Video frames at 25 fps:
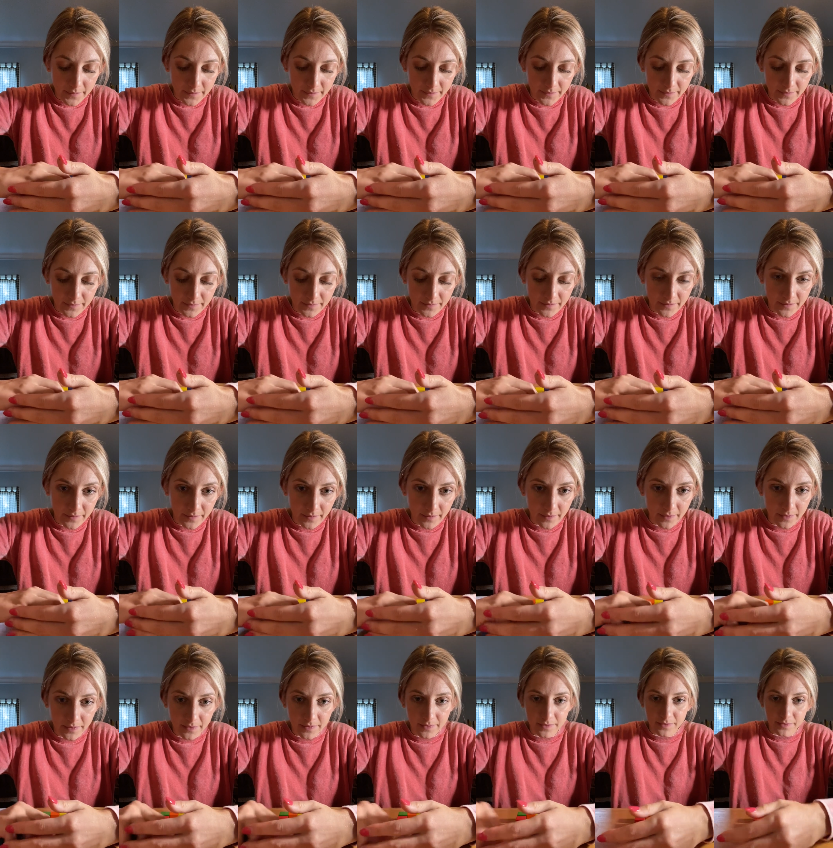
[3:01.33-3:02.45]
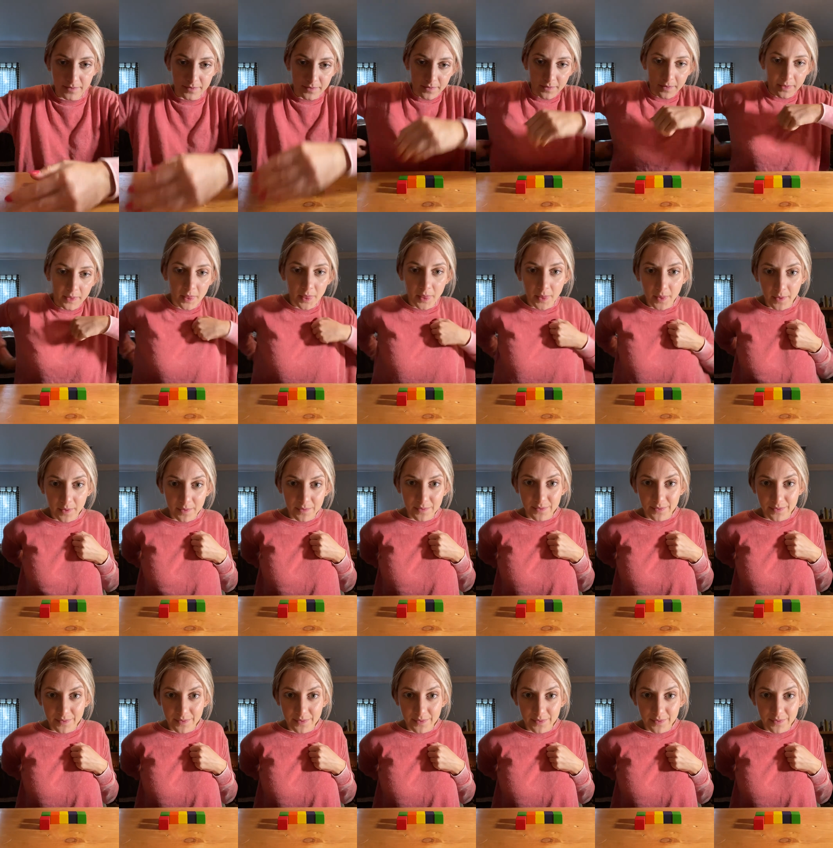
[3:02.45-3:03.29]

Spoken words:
No one is speaking in this clip.